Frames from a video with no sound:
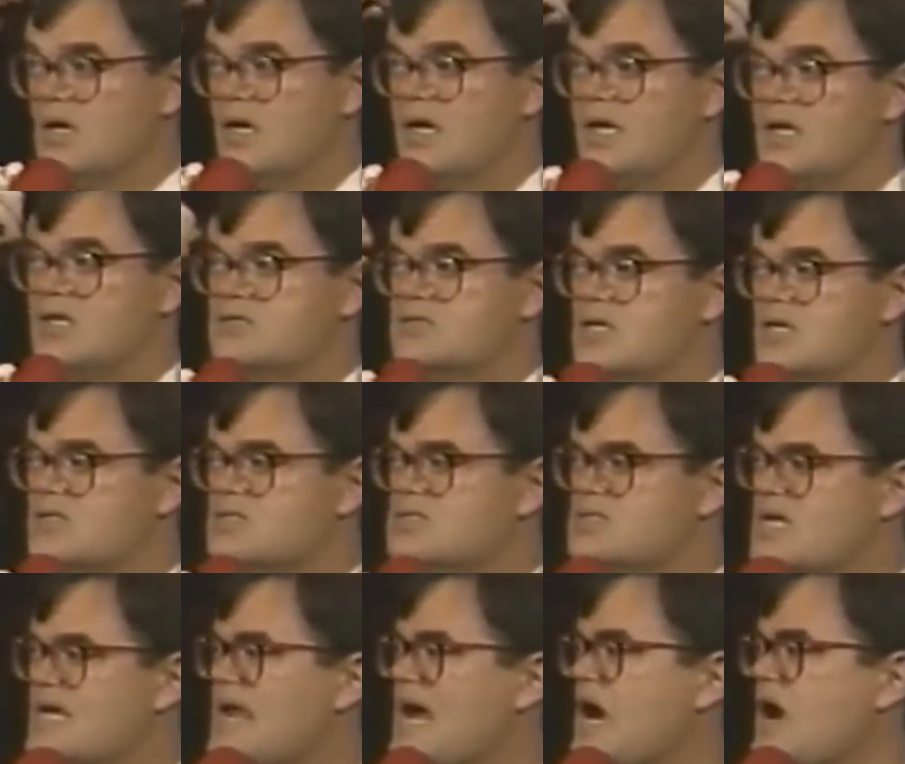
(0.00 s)
and he said,
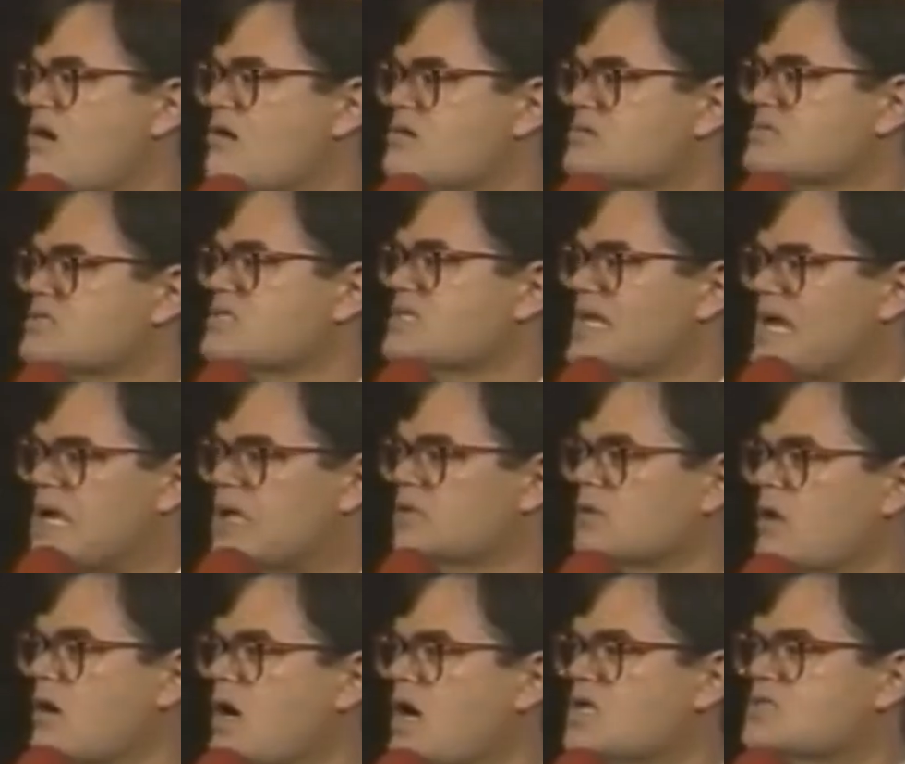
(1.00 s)
"Sit down, state
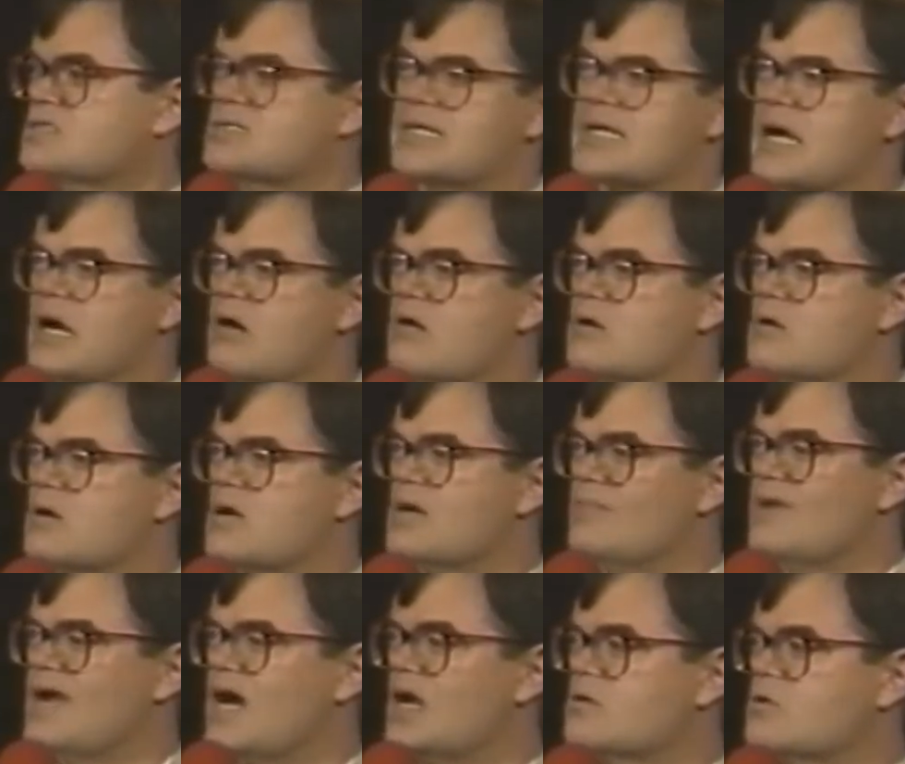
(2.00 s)
law, sit down or
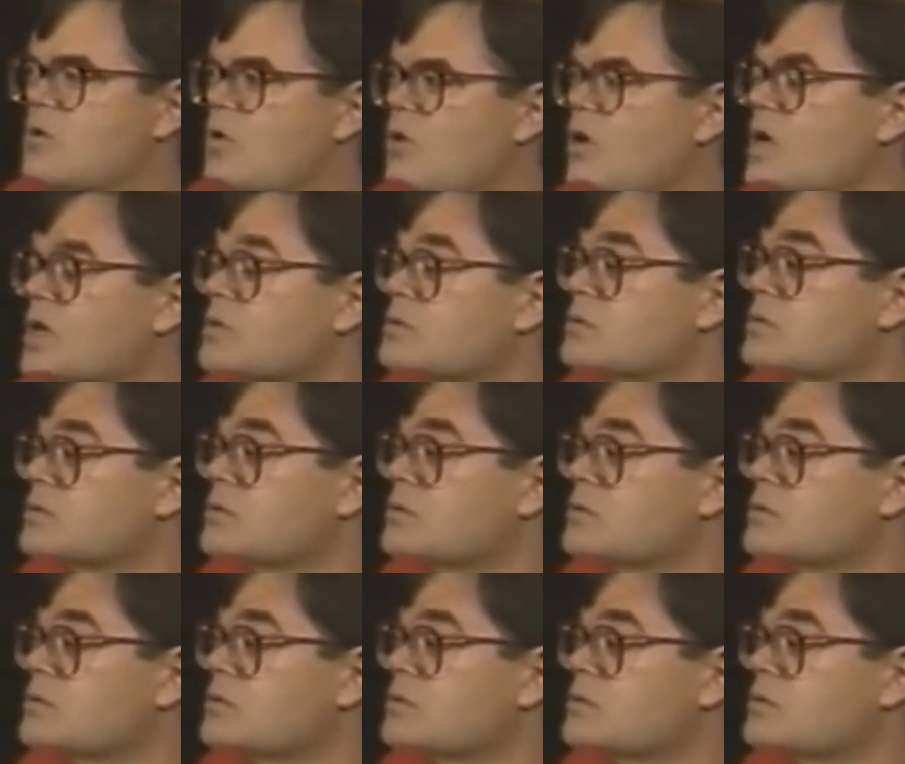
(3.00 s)
I'm not going."